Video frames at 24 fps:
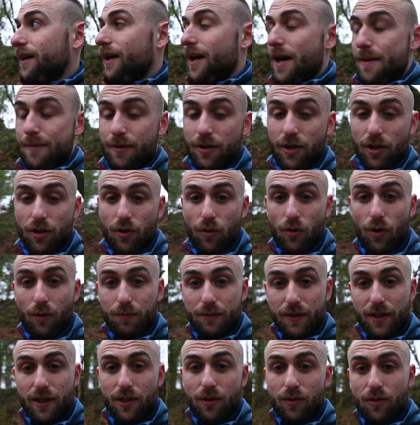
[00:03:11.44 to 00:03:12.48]
I'm going to go up
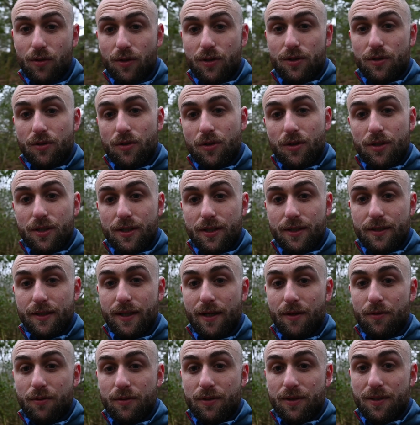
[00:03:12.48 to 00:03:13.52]
to the old oak
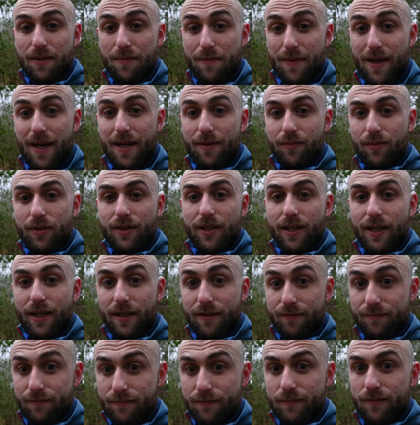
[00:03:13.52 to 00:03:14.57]
now, the main one that I
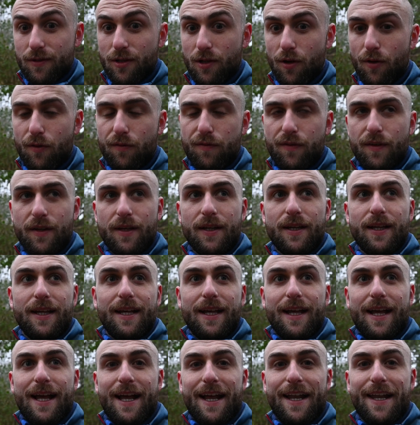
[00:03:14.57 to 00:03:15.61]
love,
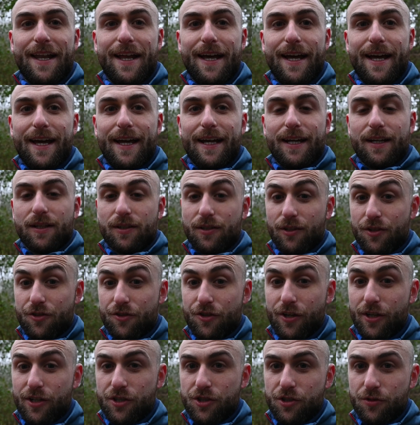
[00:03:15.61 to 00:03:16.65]
and going to
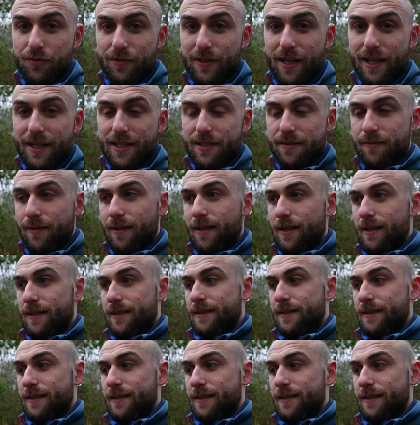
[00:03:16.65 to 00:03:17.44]
try and shoot that as well.